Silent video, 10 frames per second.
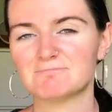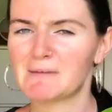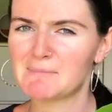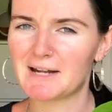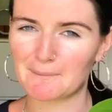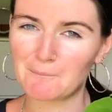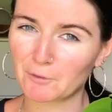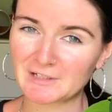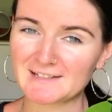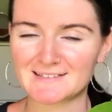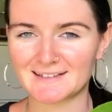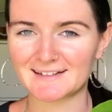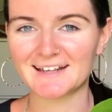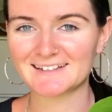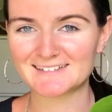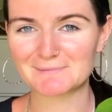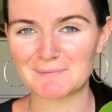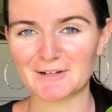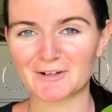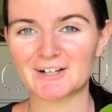Maybe like morning sunlight is
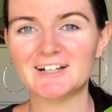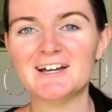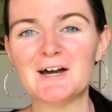better,